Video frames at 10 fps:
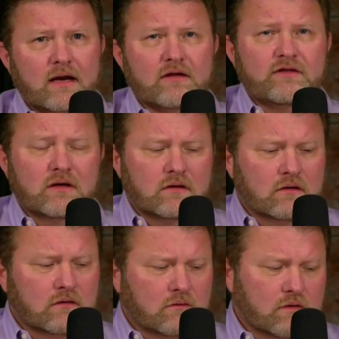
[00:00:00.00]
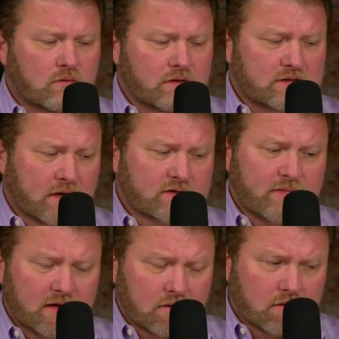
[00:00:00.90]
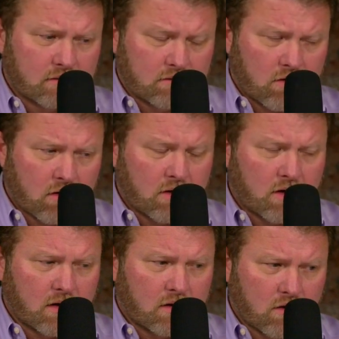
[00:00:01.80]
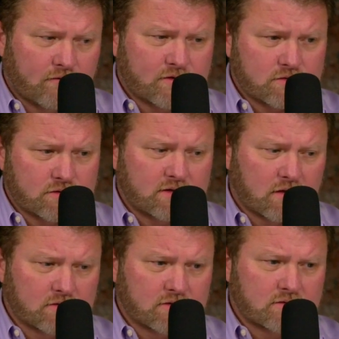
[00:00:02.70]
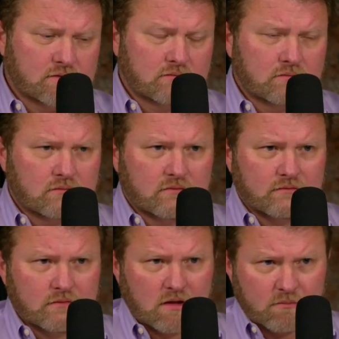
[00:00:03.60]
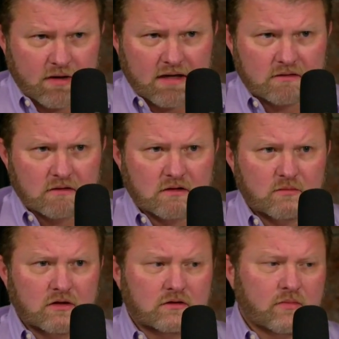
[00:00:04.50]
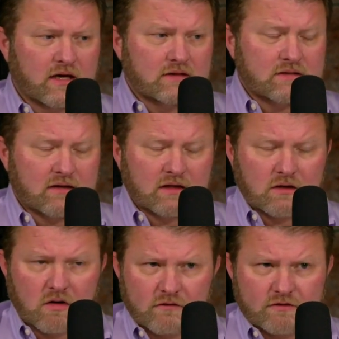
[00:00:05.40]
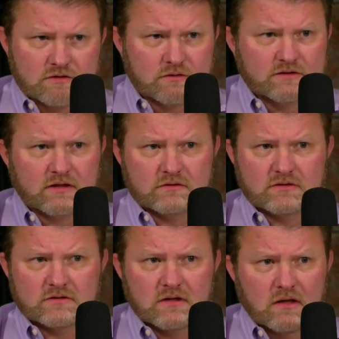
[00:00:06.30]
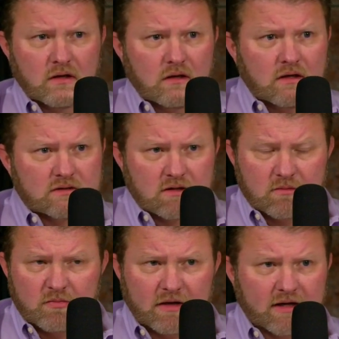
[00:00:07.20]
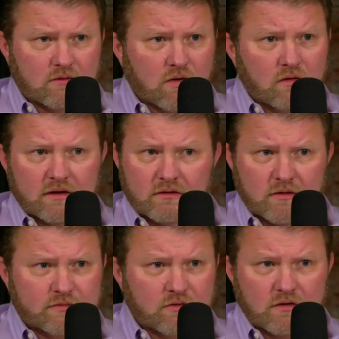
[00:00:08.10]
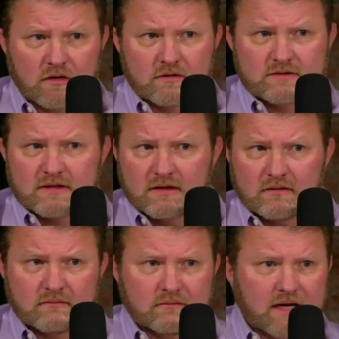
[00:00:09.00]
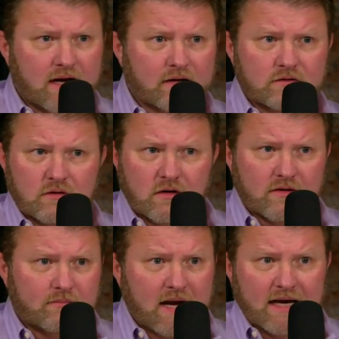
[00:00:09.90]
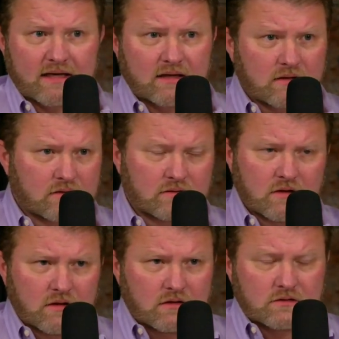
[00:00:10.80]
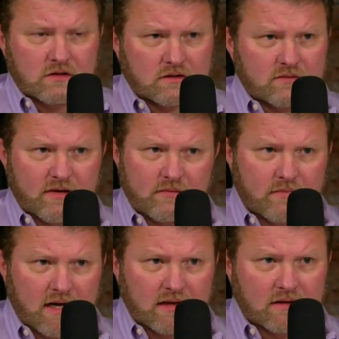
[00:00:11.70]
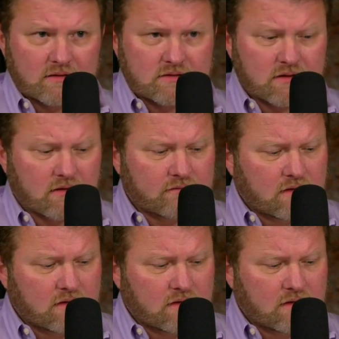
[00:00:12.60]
I think we talked about artificial intelligence impacting community banks. I think artificial intelligence is going to be playing a role in cryptocurrency and how to do all the mining. And you talked about mining and stuff.